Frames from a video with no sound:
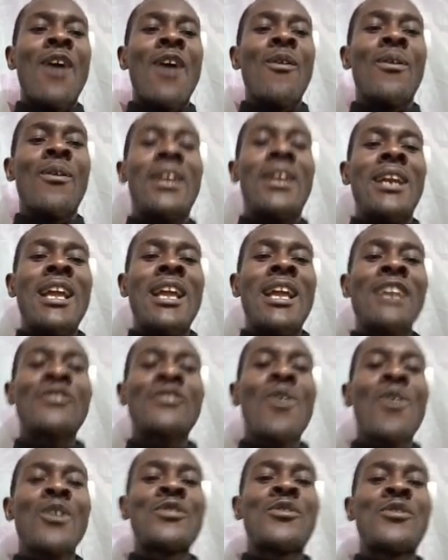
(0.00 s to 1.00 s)
pest
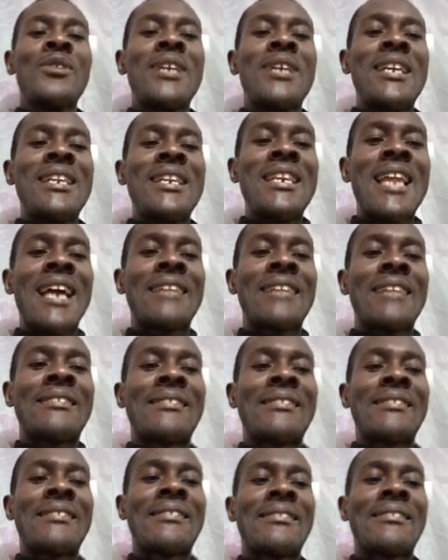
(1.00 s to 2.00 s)
that can feed
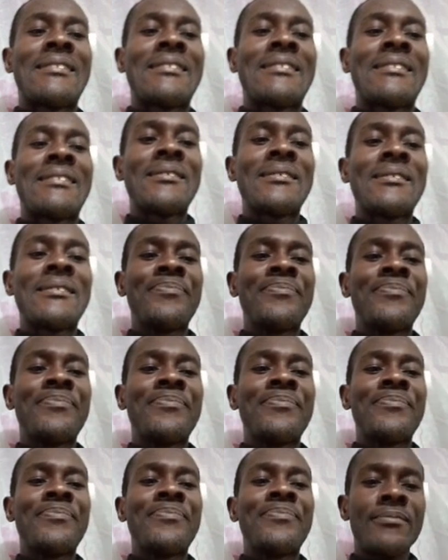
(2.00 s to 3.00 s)
on leaves,
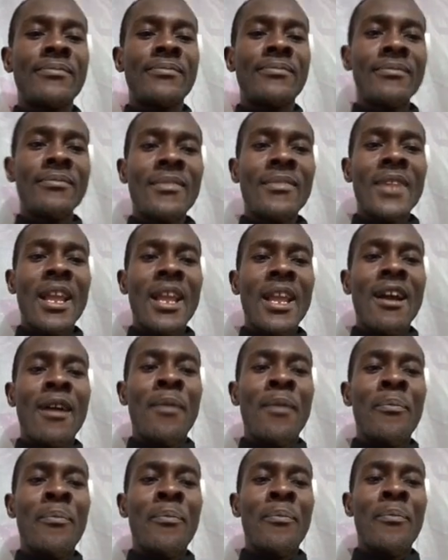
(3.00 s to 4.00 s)
and that
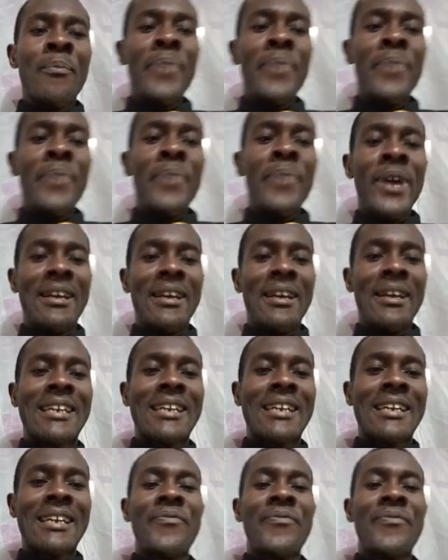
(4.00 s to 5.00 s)
is the
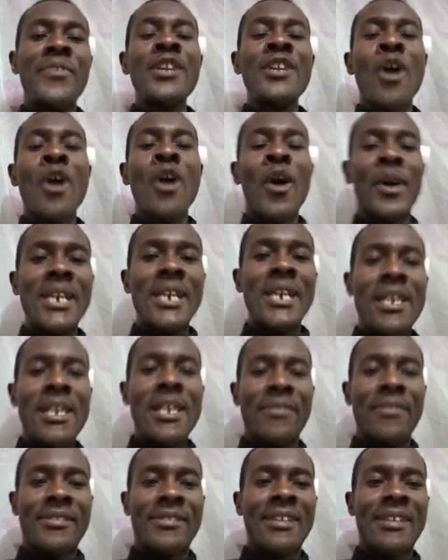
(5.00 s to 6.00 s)
beautiful
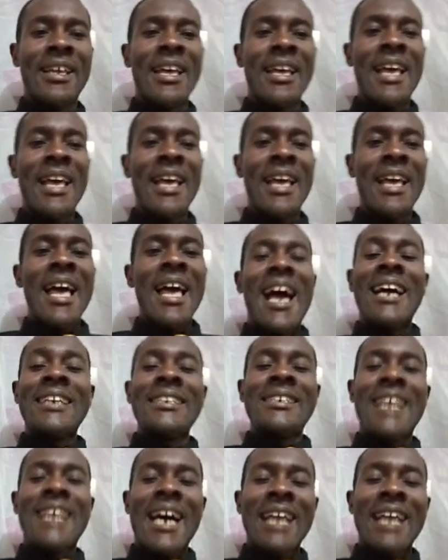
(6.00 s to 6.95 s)
caterpillar. The